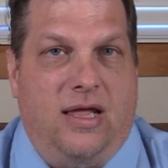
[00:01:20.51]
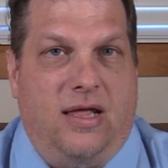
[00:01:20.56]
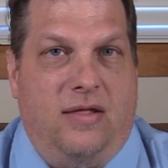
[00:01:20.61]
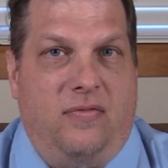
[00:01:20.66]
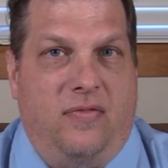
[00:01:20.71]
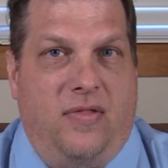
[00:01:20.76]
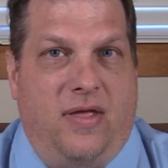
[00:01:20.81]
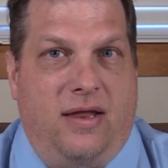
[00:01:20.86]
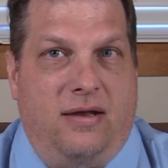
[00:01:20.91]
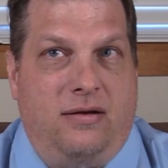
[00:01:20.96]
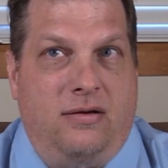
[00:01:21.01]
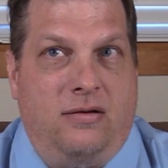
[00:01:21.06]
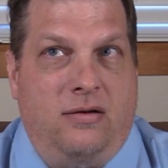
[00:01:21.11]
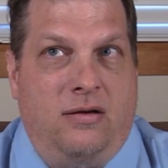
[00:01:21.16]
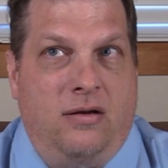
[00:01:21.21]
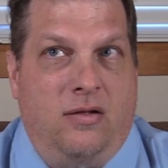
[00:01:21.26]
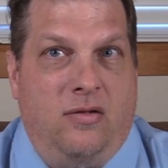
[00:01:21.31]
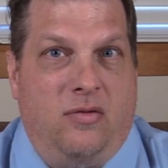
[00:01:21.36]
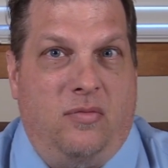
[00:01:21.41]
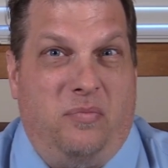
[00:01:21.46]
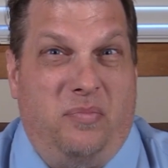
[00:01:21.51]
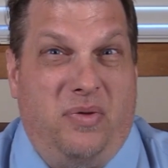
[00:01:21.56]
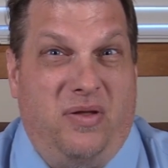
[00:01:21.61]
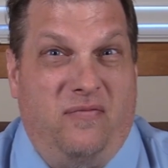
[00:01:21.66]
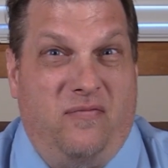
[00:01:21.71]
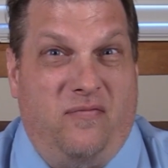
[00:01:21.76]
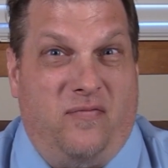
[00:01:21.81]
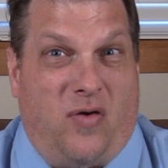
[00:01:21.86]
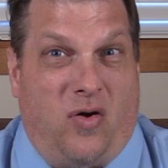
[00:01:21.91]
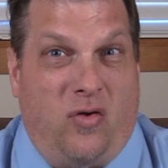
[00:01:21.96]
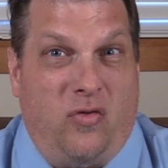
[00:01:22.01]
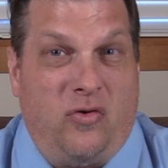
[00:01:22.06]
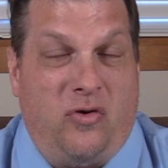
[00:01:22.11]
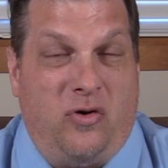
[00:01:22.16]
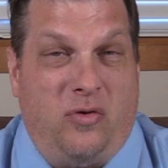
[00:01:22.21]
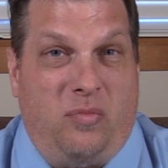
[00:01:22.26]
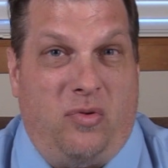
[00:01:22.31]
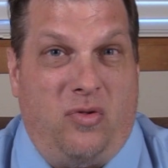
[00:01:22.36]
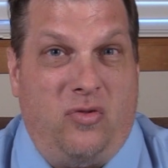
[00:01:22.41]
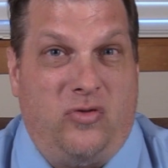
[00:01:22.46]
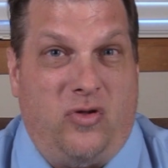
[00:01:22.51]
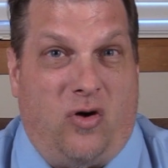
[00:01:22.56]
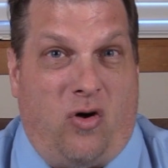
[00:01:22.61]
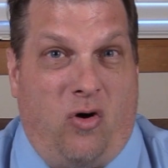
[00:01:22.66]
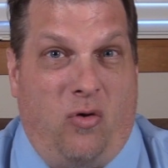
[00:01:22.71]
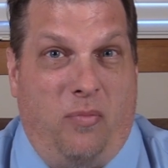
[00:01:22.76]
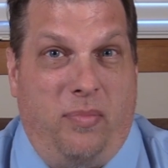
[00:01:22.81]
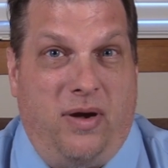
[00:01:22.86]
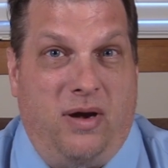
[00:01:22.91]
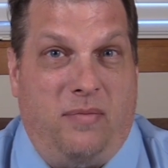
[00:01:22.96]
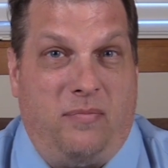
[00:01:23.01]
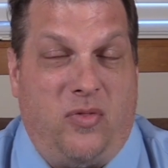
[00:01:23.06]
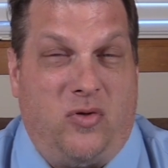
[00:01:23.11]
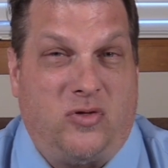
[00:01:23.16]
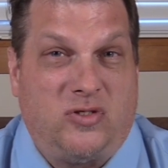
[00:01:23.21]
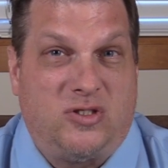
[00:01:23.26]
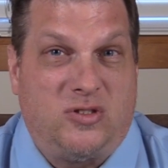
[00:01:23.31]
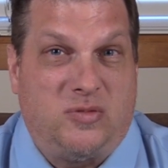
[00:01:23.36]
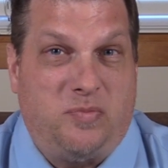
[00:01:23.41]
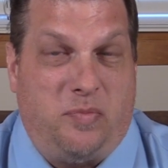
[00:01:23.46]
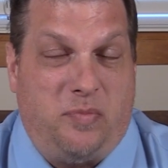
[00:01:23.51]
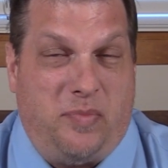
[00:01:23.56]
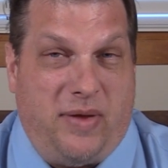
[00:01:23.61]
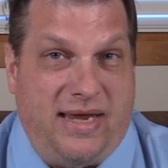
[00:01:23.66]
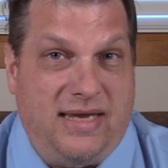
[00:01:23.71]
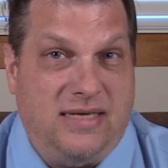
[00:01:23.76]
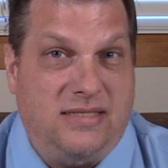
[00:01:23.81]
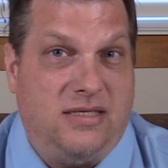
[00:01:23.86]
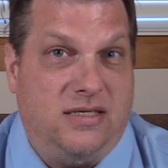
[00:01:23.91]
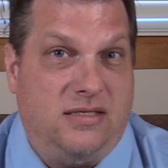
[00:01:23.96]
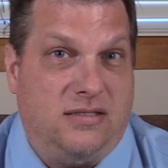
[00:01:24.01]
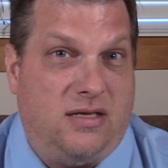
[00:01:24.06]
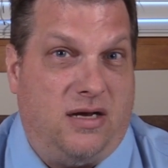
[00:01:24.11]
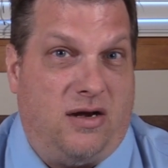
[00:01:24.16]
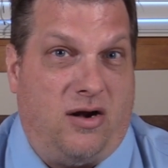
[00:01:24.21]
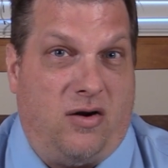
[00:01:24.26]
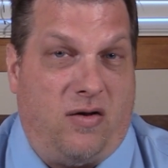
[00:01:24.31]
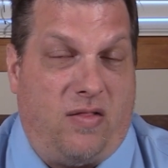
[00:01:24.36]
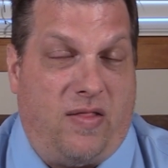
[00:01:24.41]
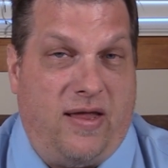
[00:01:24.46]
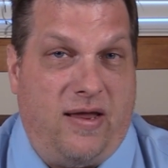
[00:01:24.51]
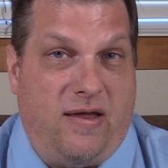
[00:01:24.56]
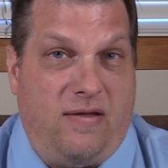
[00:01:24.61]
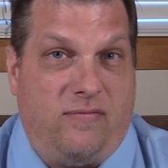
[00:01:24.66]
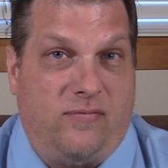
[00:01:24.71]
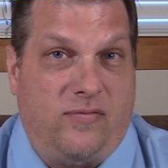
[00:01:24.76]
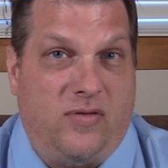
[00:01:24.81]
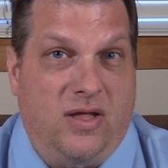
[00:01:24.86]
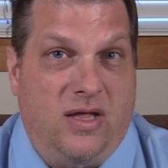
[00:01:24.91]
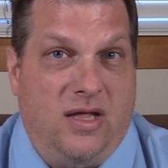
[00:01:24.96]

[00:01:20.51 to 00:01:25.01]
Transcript: and then be vulnerable to open up those spaces in our life